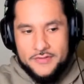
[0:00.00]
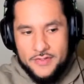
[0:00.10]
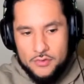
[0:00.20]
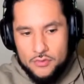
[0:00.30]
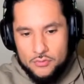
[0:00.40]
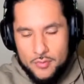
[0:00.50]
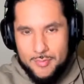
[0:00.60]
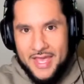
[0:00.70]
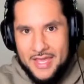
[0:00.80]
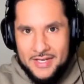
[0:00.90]
to
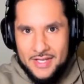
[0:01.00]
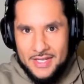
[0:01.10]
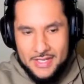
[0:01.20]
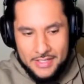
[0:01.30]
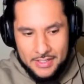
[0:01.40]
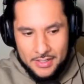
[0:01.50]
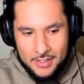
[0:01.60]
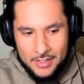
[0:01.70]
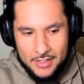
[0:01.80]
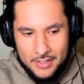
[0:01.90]
remain in
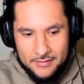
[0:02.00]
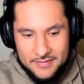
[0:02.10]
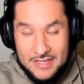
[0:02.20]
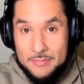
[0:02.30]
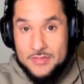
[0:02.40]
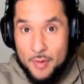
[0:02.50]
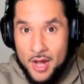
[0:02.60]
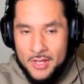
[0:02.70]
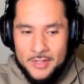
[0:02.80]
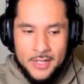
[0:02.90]
uh, the same
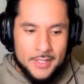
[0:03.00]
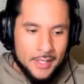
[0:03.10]
spot.